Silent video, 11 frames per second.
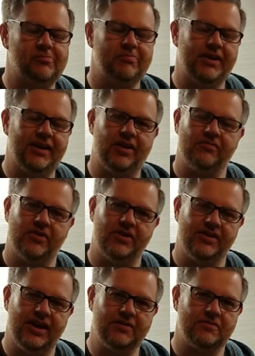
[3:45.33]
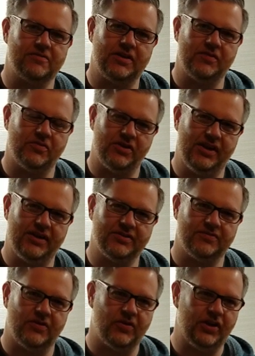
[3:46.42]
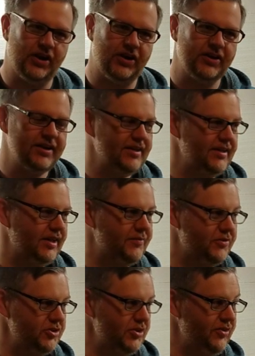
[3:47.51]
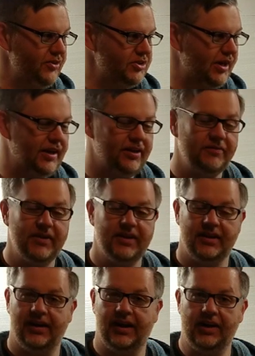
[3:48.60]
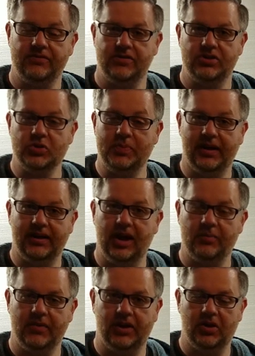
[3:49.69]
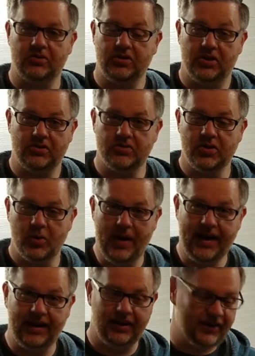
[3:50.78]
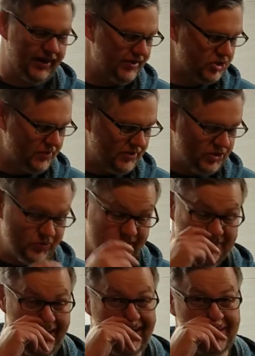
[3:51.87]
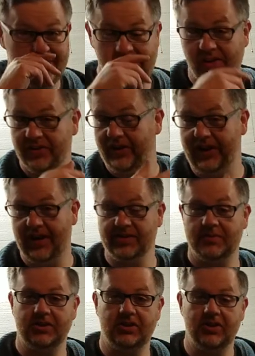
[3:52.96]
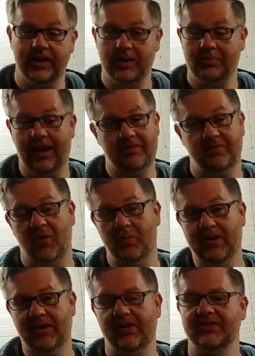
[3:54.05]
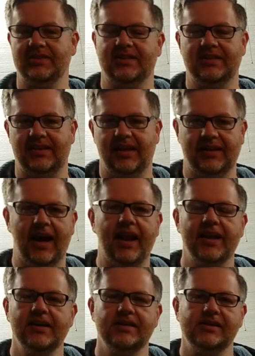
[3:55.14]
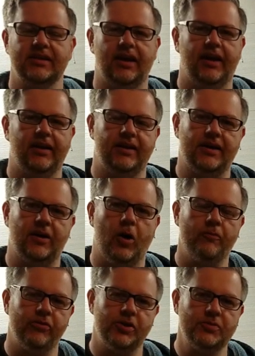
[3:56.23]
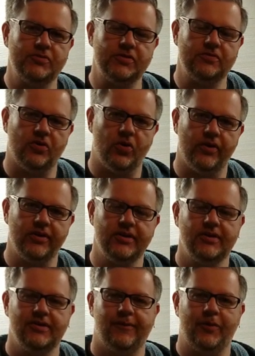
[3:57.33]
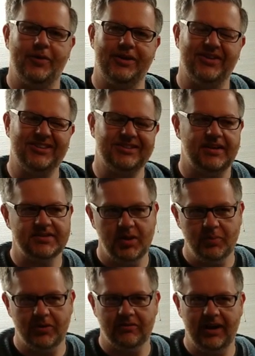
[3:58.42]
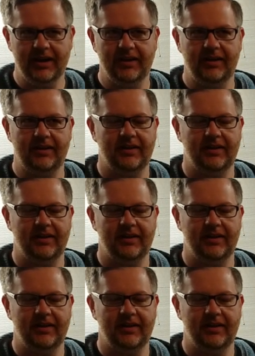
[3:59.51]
But yeah, very thankful for everyone that has followed along. If you're new to the channel, if you just picked up, do go back and look at some of the switch panel builds, look at some of the earlier platform builds and things like that. And hopefully moving forward, we'll be able to stay somewhat regular.